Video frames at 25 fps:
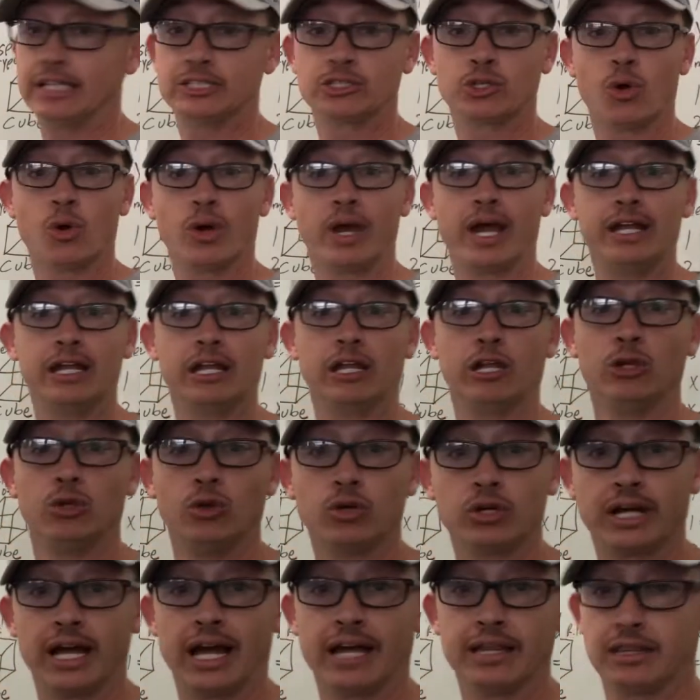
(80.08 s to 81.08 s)
go ahead and
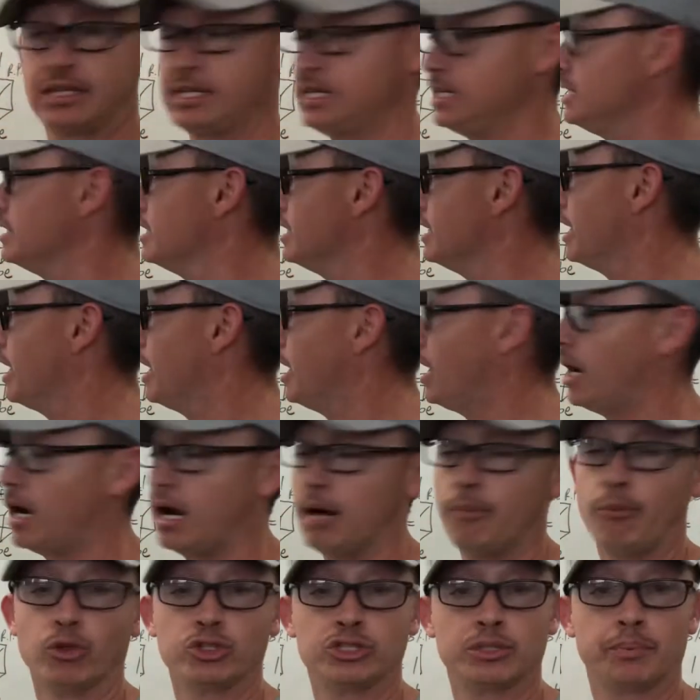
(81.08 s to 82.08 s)
look at the
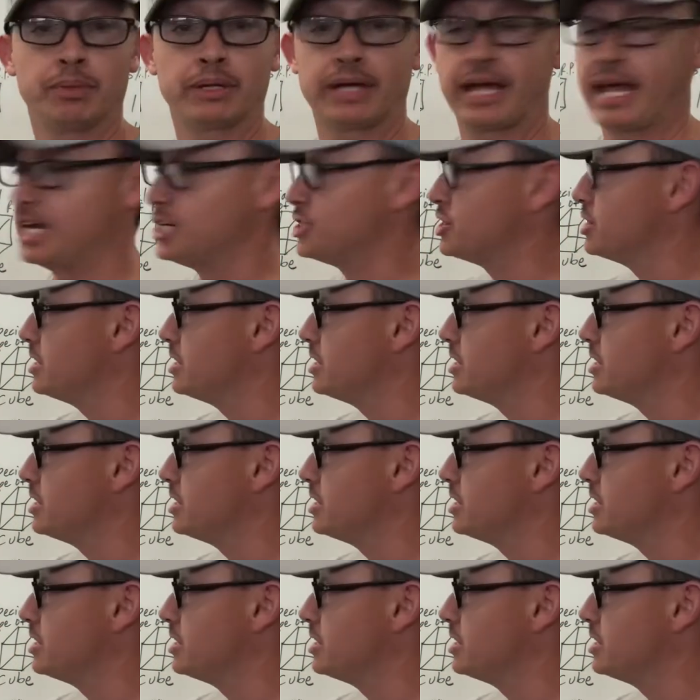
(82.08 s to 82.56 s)
multiplication